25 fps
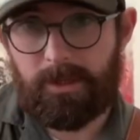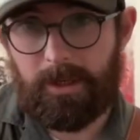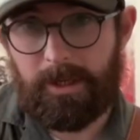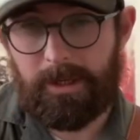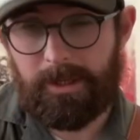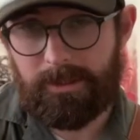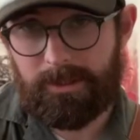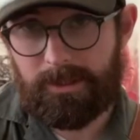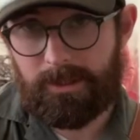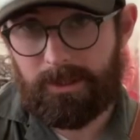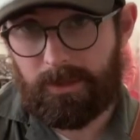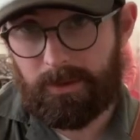
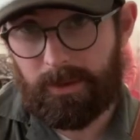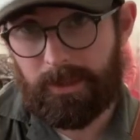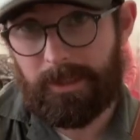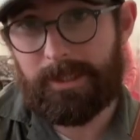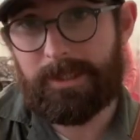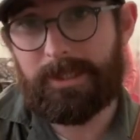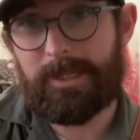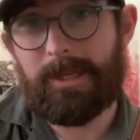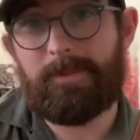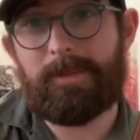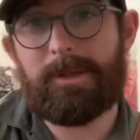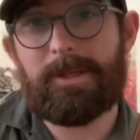
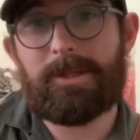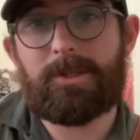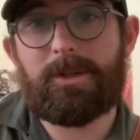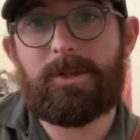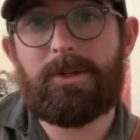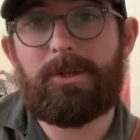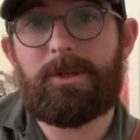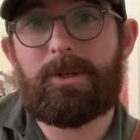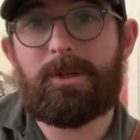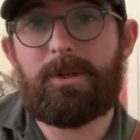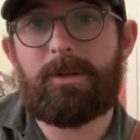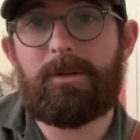String skipping, so
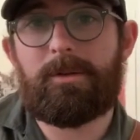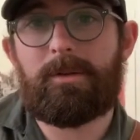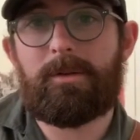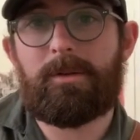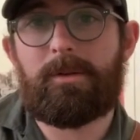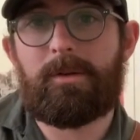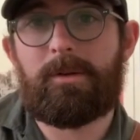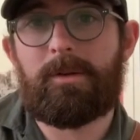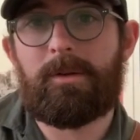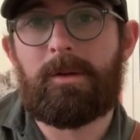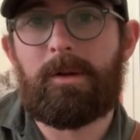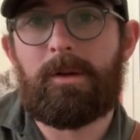you can,
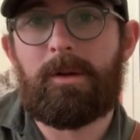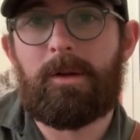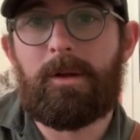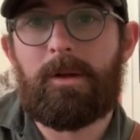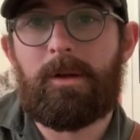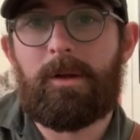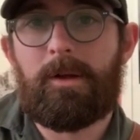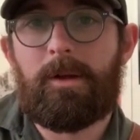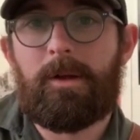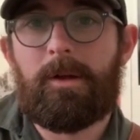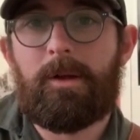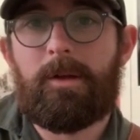
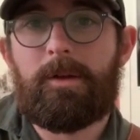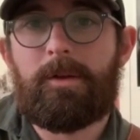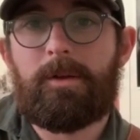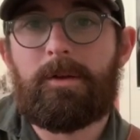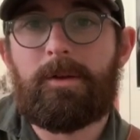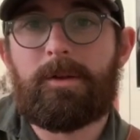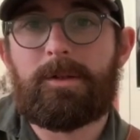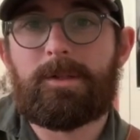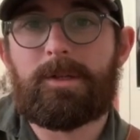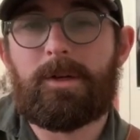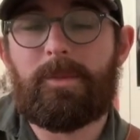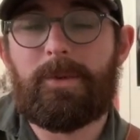
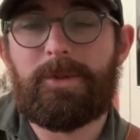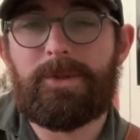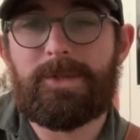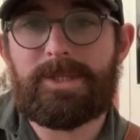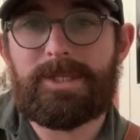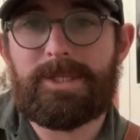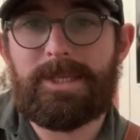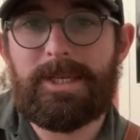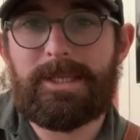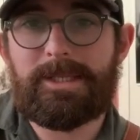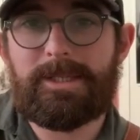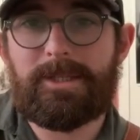so I'm on the
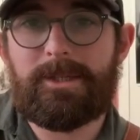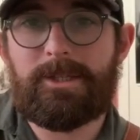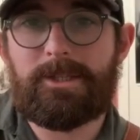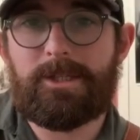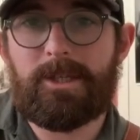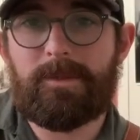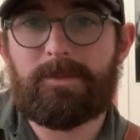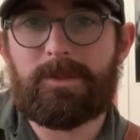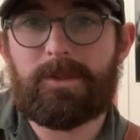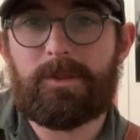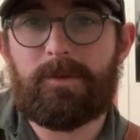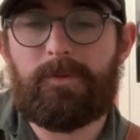6th and I
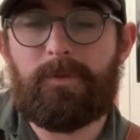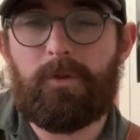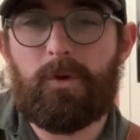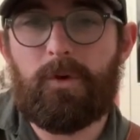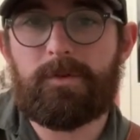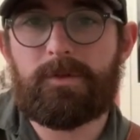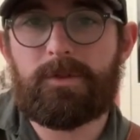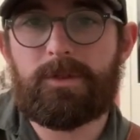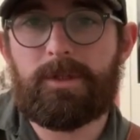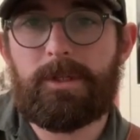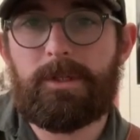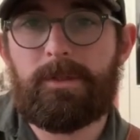jump to the
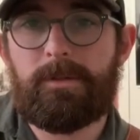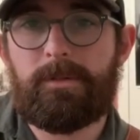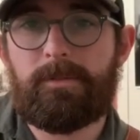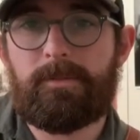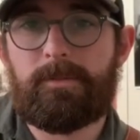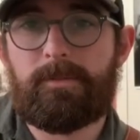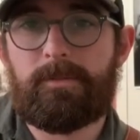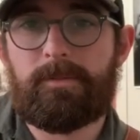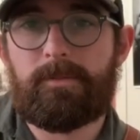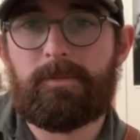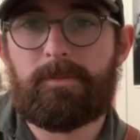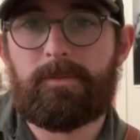4th string,
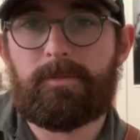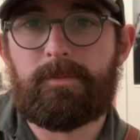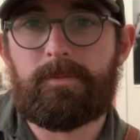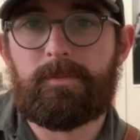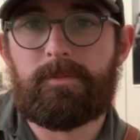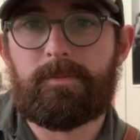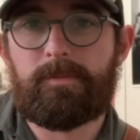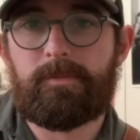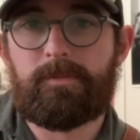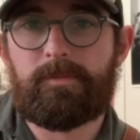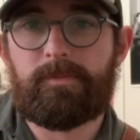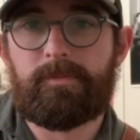
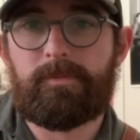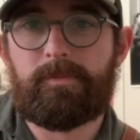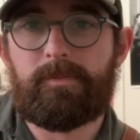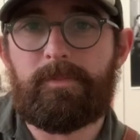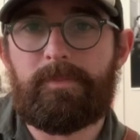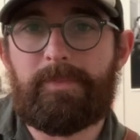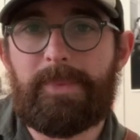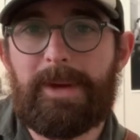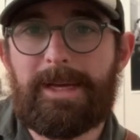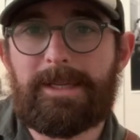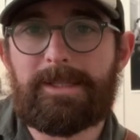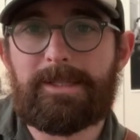
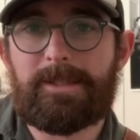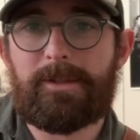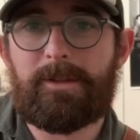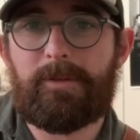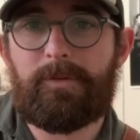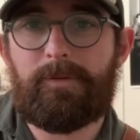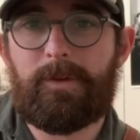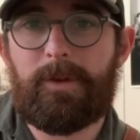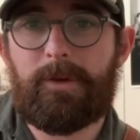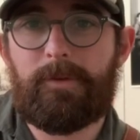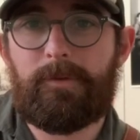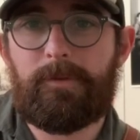back to
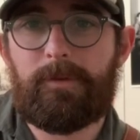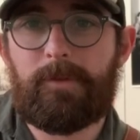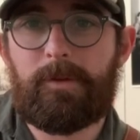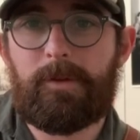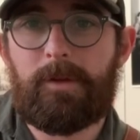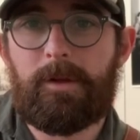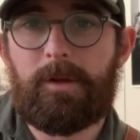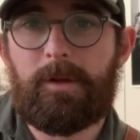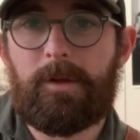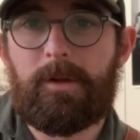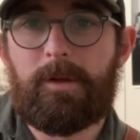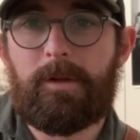the
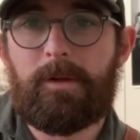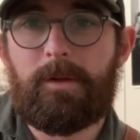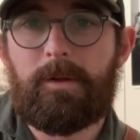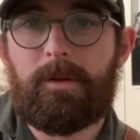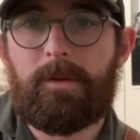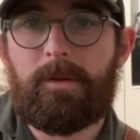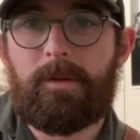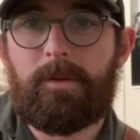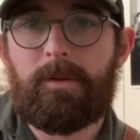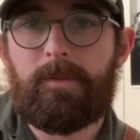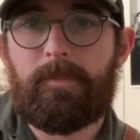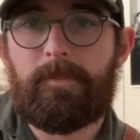
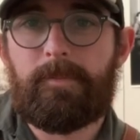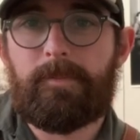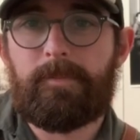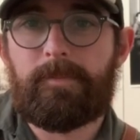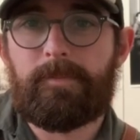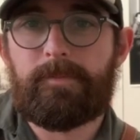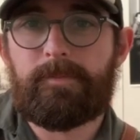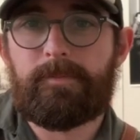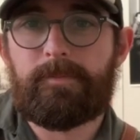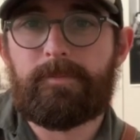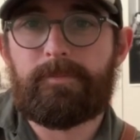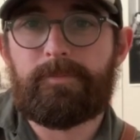
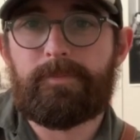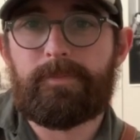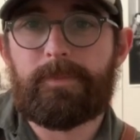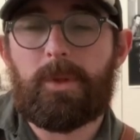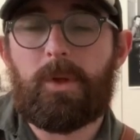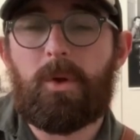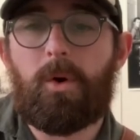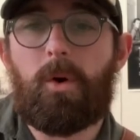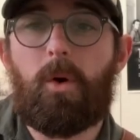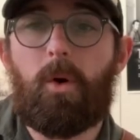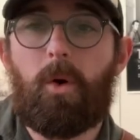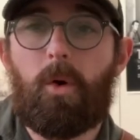
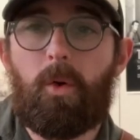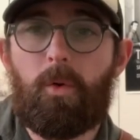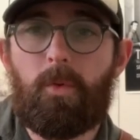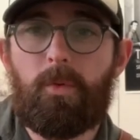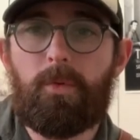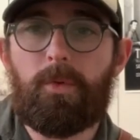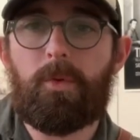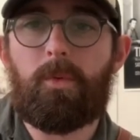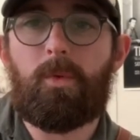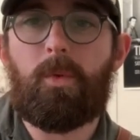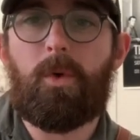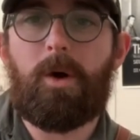5th,
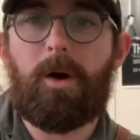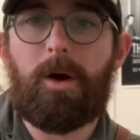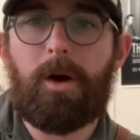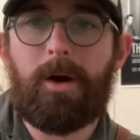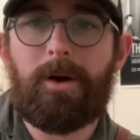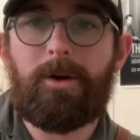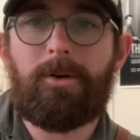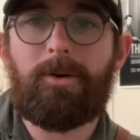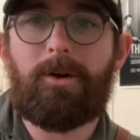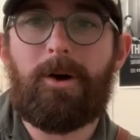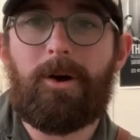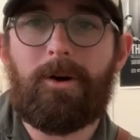all the
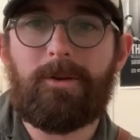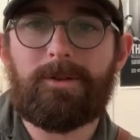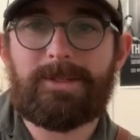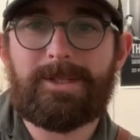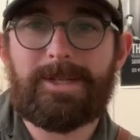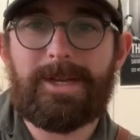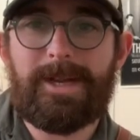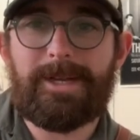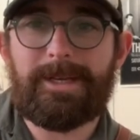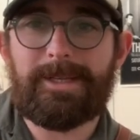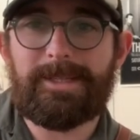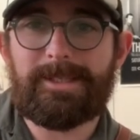while
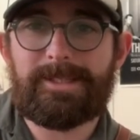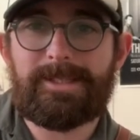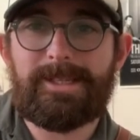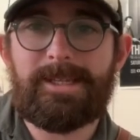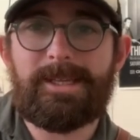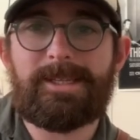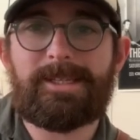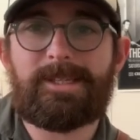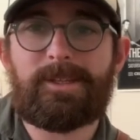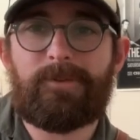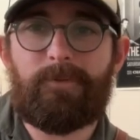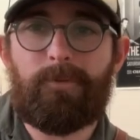alternating
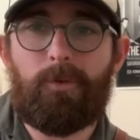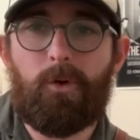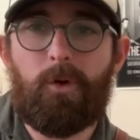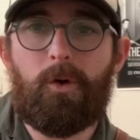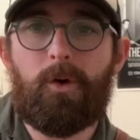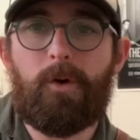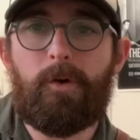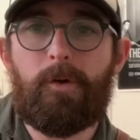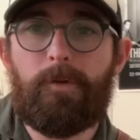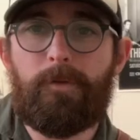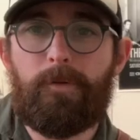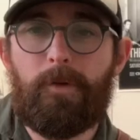6,
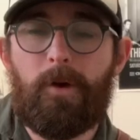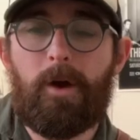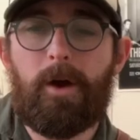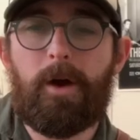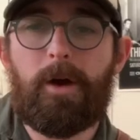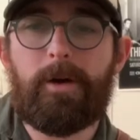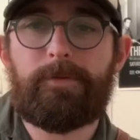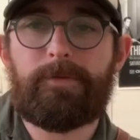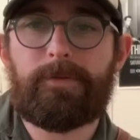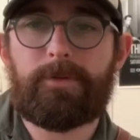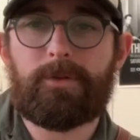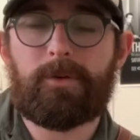4,
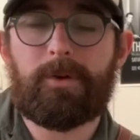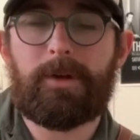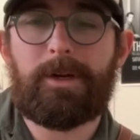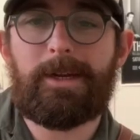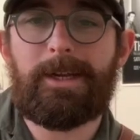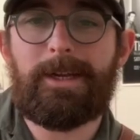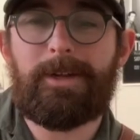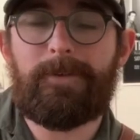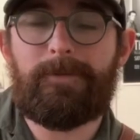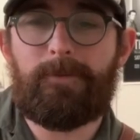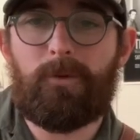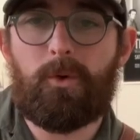5,
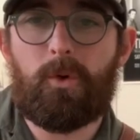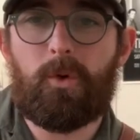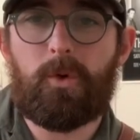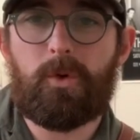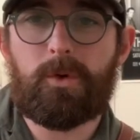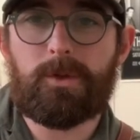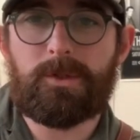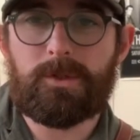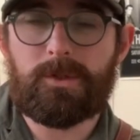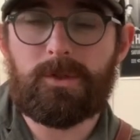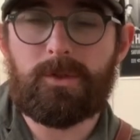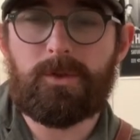3,
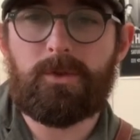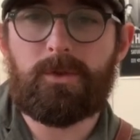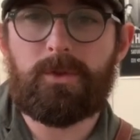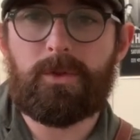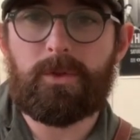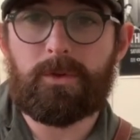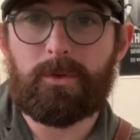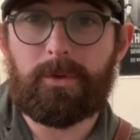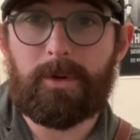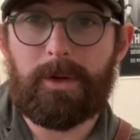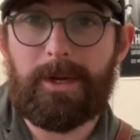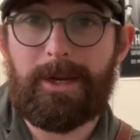4, 2,
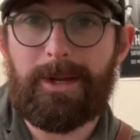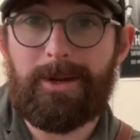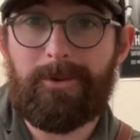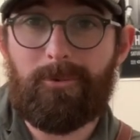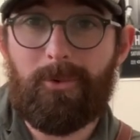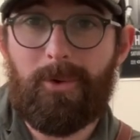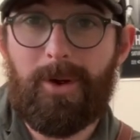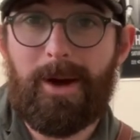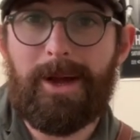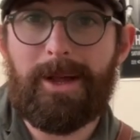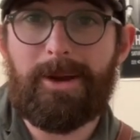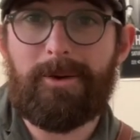3,
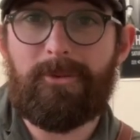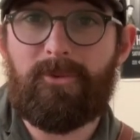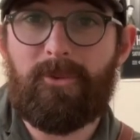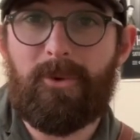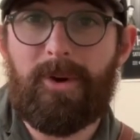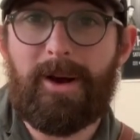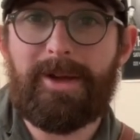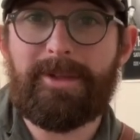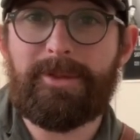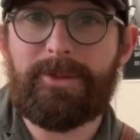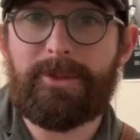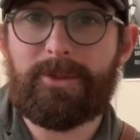1,
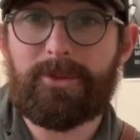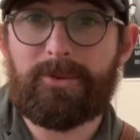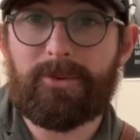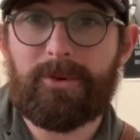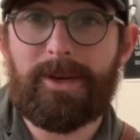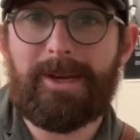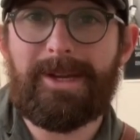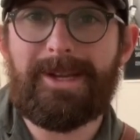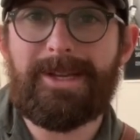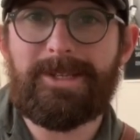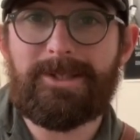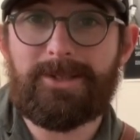1,
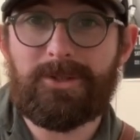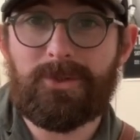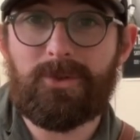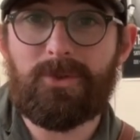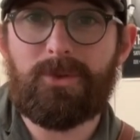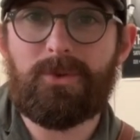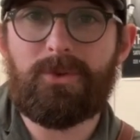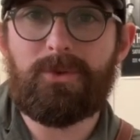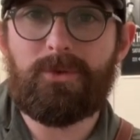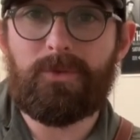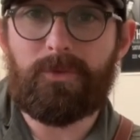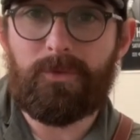3,
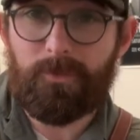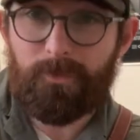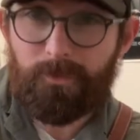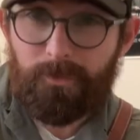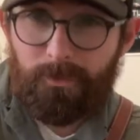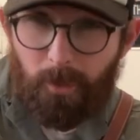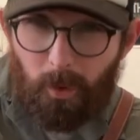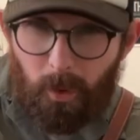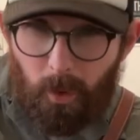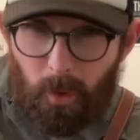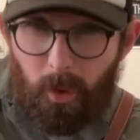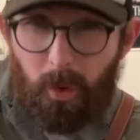2,
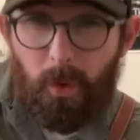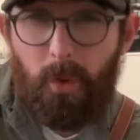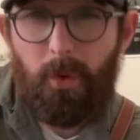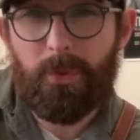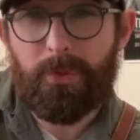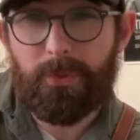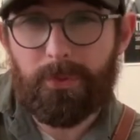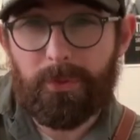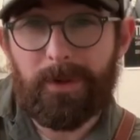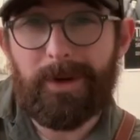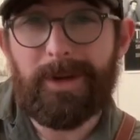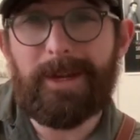
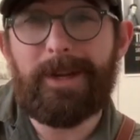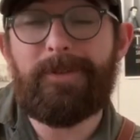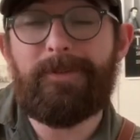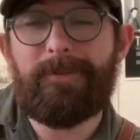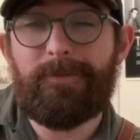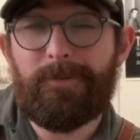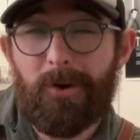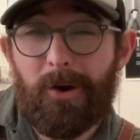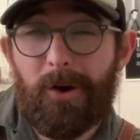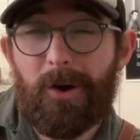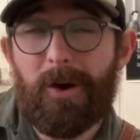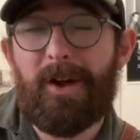4, 3,
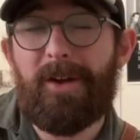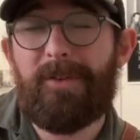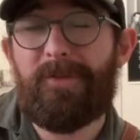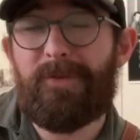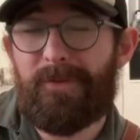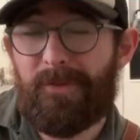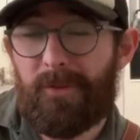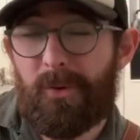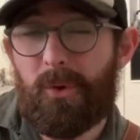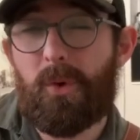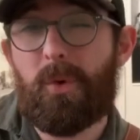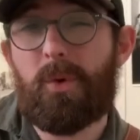
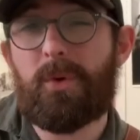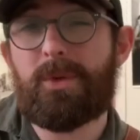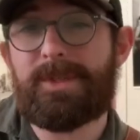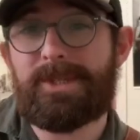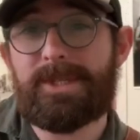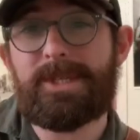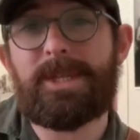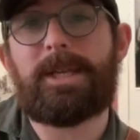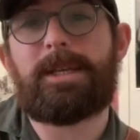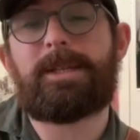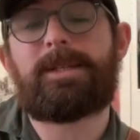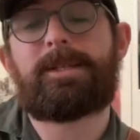5, 4,
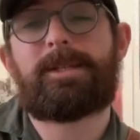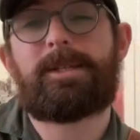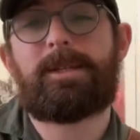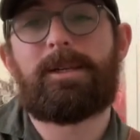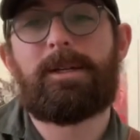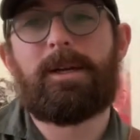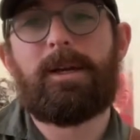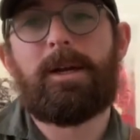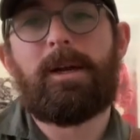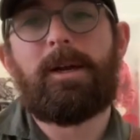6.